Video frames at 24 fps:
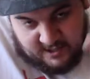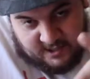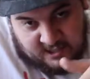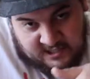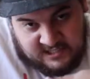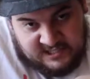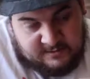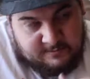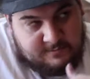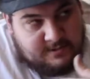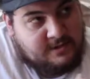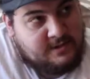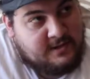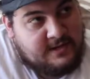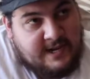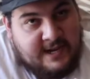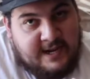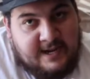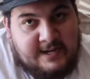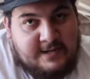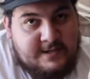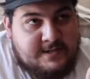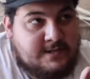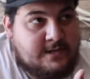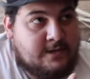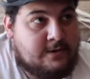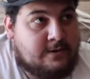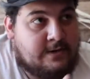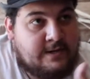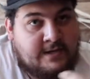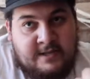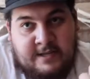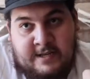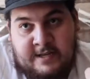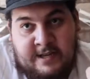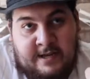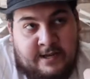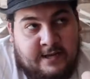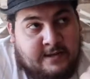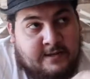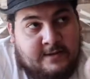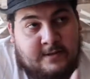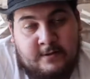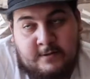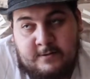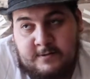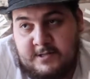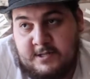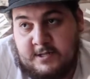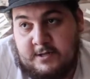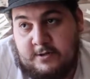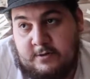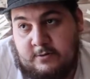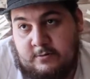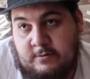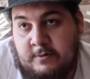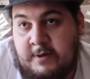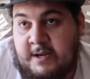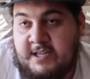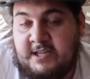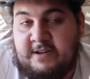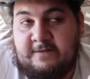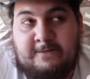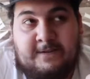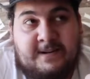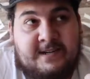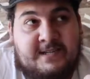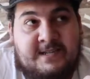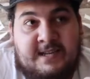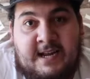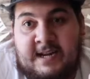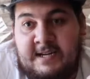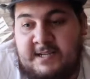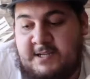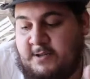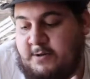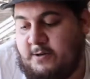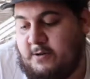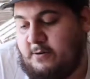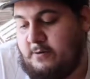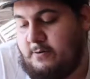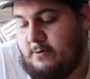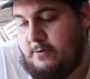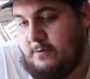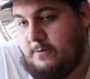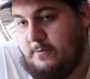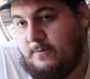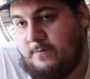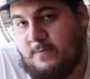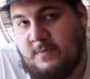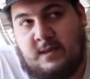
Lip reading: on top of your deck. So it's a free stack to